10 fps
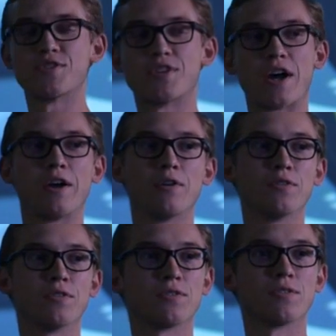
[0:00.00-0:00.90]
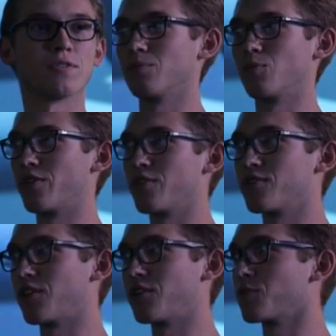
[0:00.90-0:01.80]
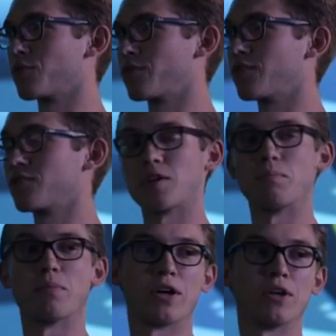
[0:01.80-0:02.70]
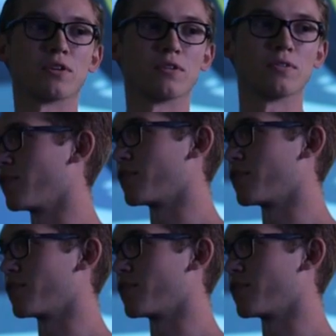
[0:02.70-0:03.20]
styles with essentially the same bike. The